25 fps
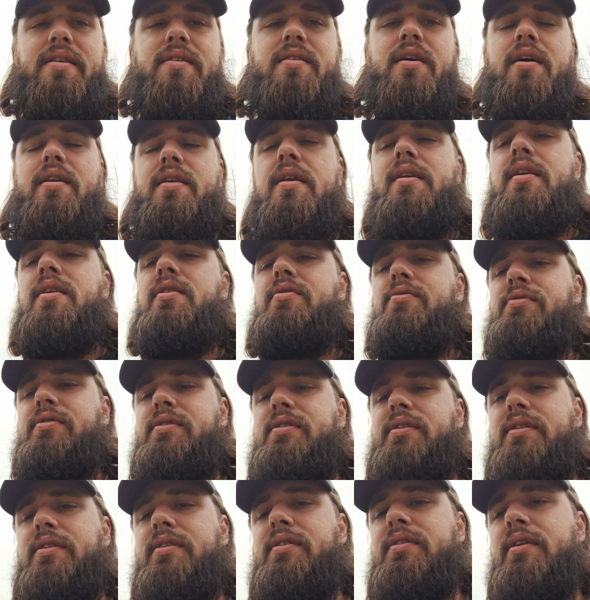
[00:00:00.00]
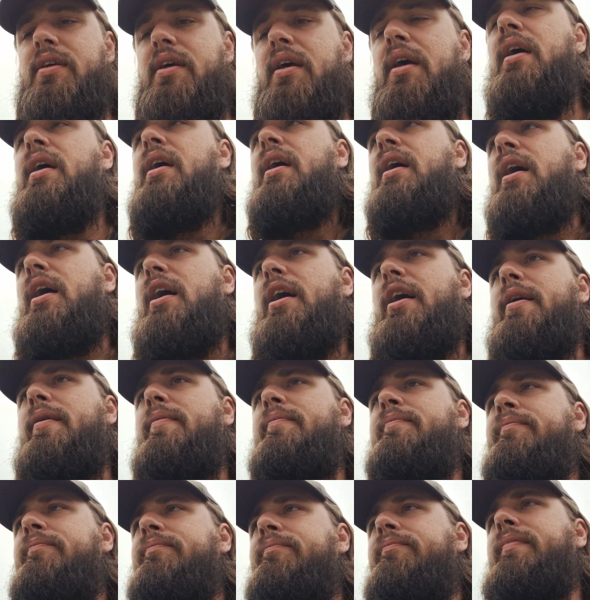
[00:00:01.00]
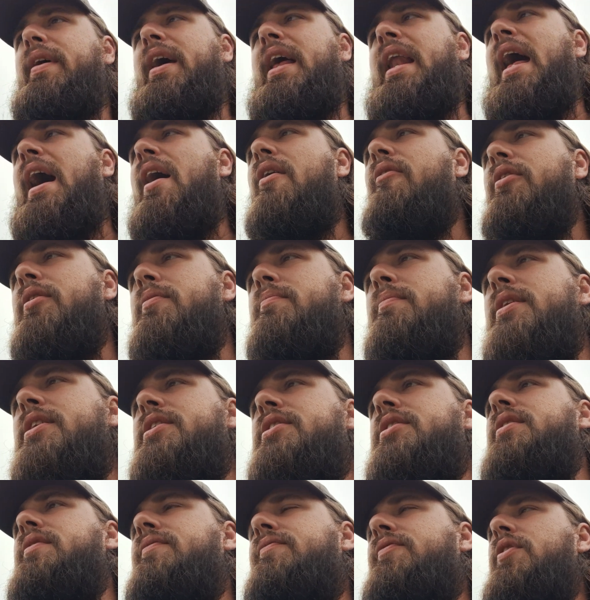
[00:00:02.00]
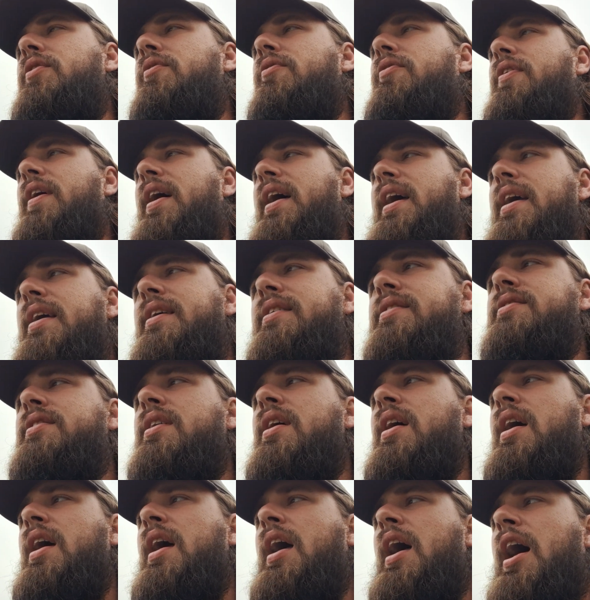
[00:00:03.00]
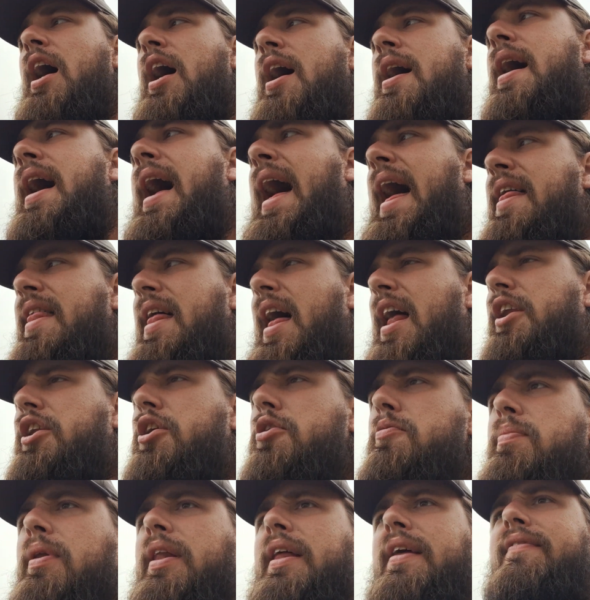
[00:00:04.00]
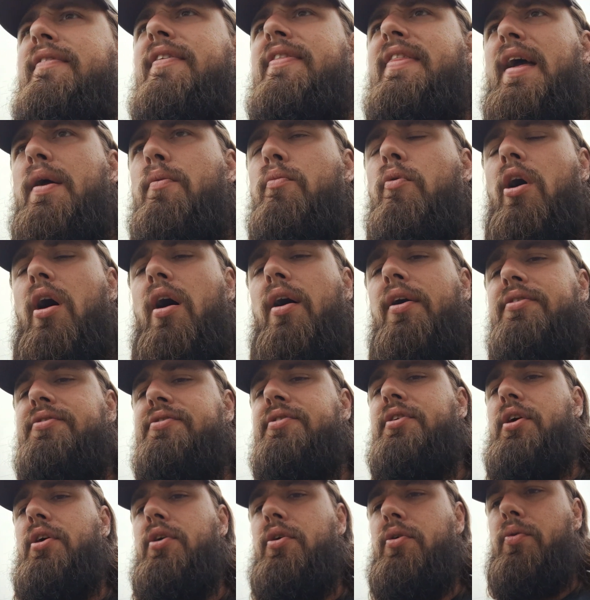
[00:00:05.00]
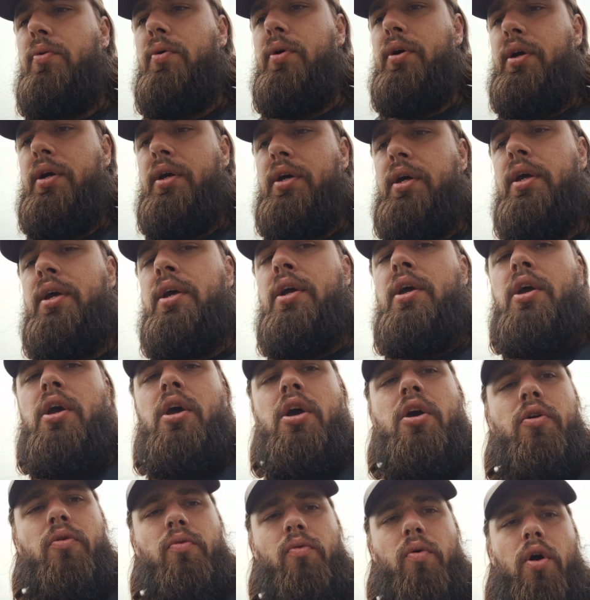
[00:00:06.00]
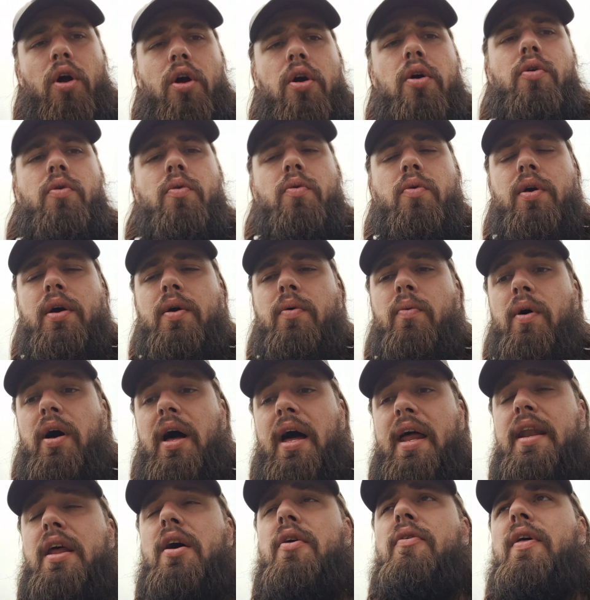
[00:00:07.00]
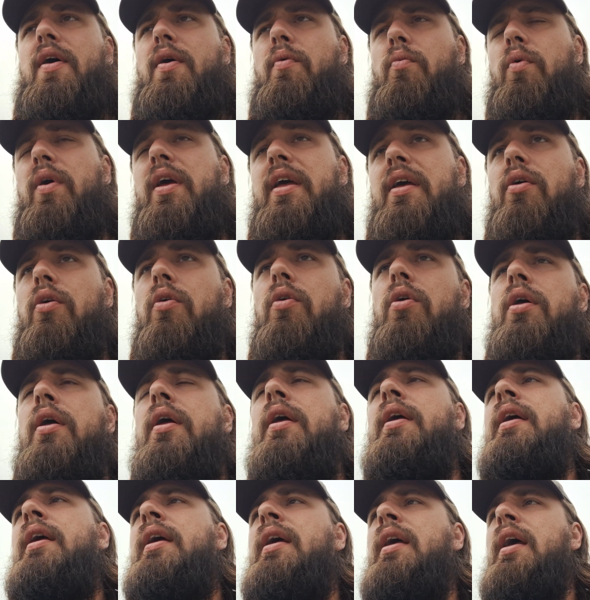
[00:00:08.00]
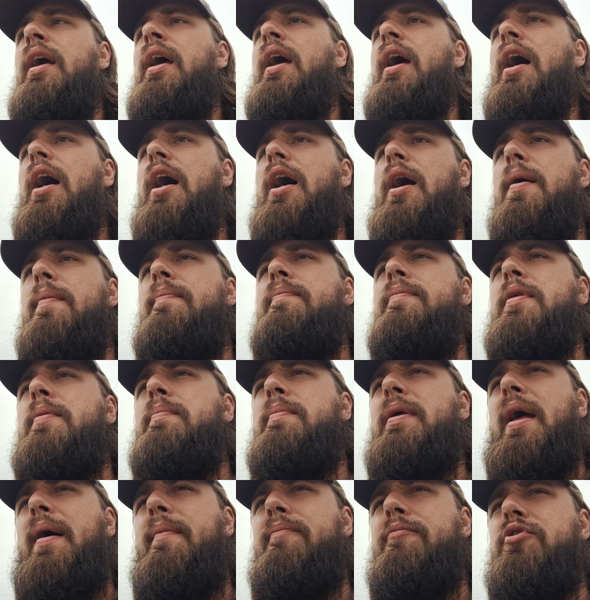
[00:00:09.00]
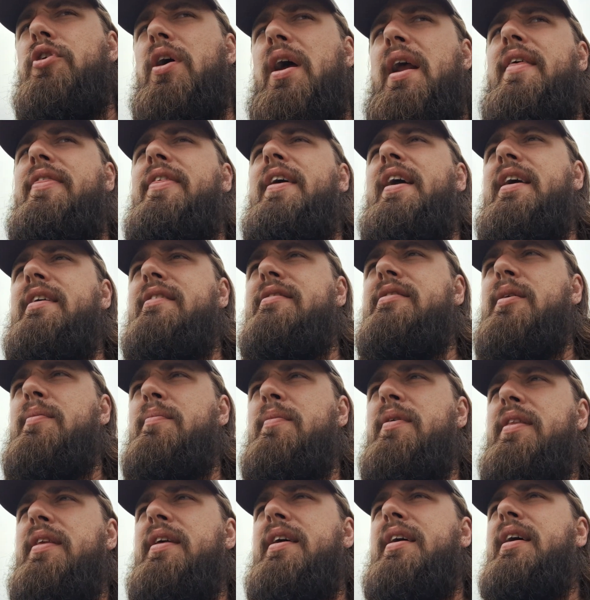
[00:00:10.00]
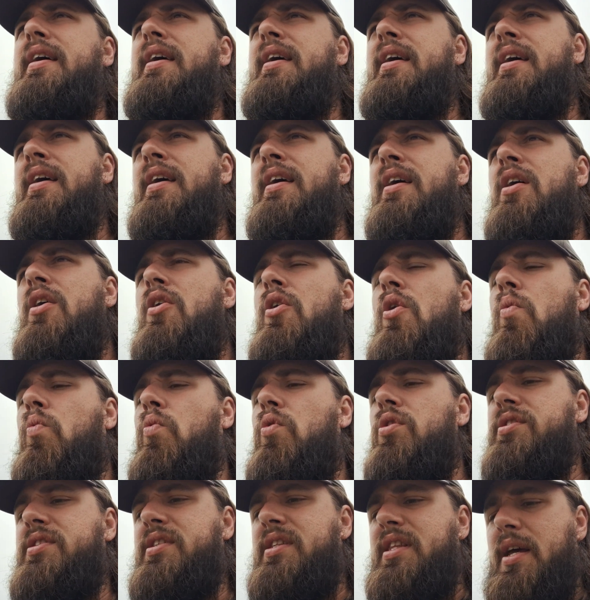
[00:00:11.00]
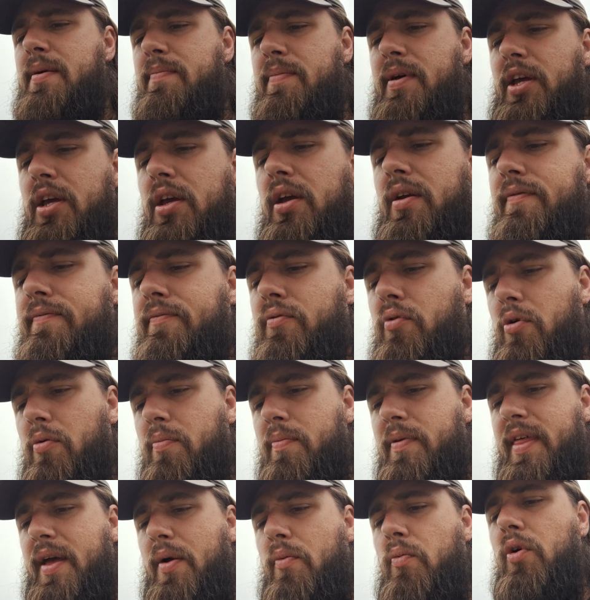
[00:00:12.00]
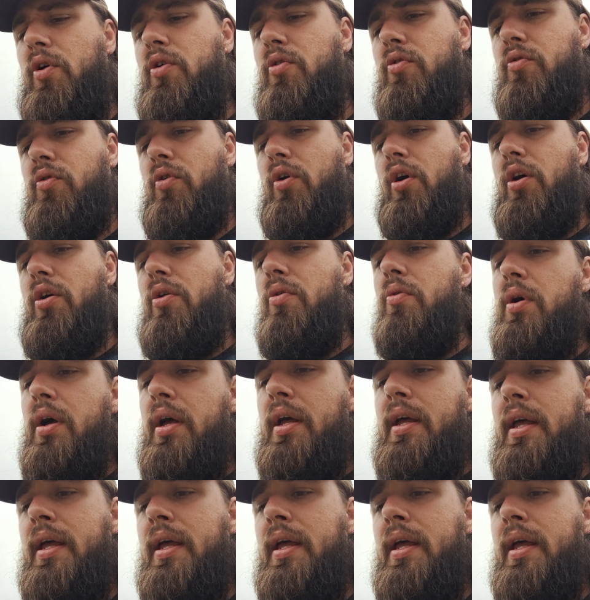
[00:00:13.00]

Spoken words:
a ton of uses. And I only mentioned a few things. I do believe that they will also grow, well, I know they will, but I'm trying to think of some of the ones that they'd be good for. But they will grow